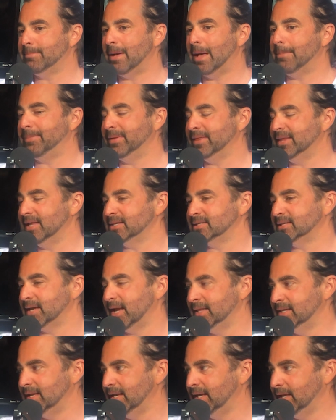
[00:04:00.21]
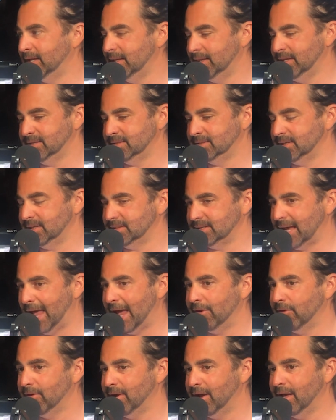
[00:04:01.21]
up in this idea, this
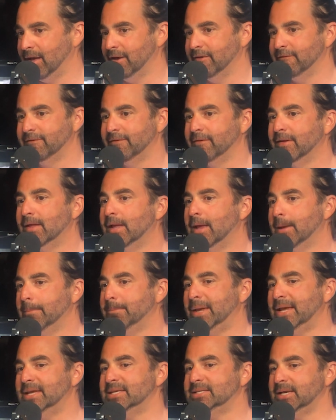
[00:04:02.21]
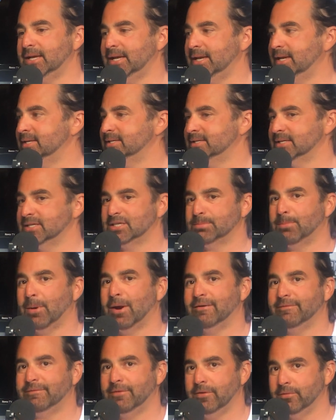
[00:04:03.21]
era of PCs and
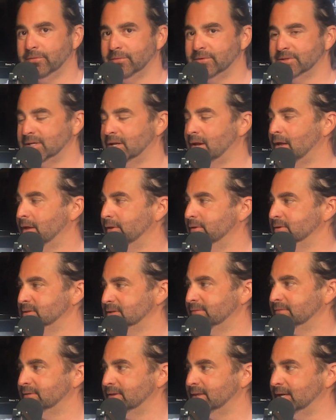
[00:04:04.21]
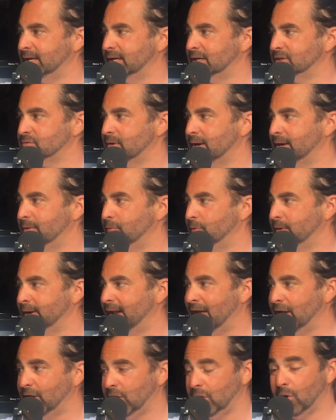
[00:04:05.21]
smartphones and all those different things, right? Where
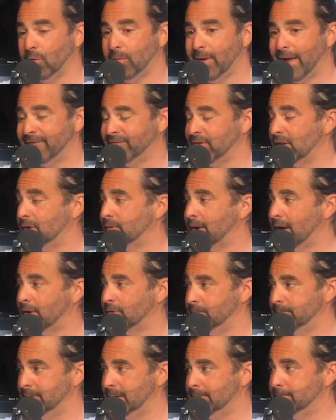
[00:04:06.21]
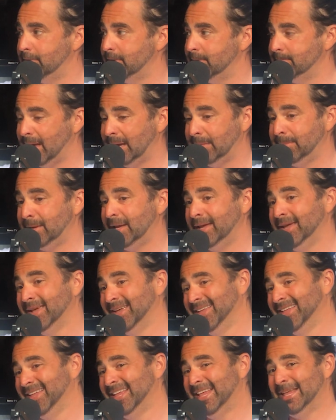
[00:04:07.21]
now you don't have to interact with people, and maybe
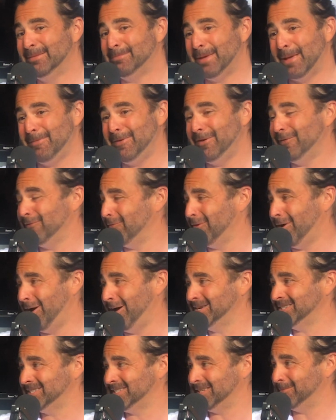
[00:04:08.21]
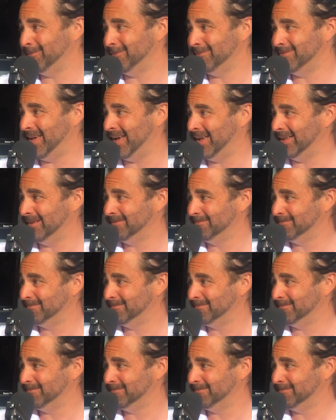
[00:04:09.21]
you've lost some of that